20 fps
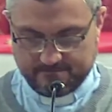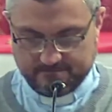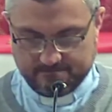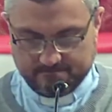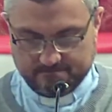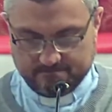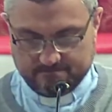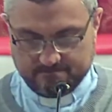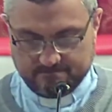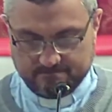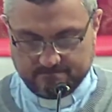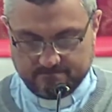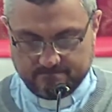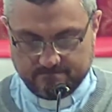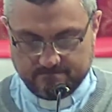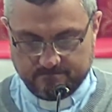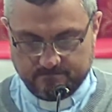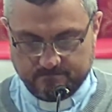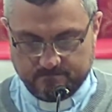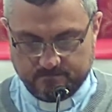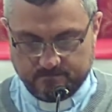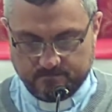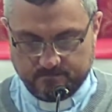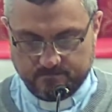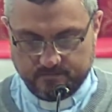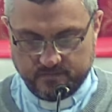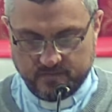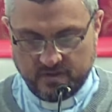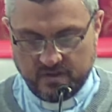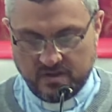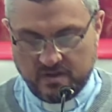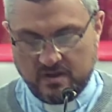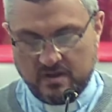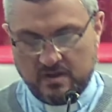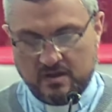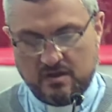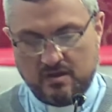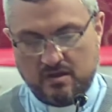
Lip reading: (silence)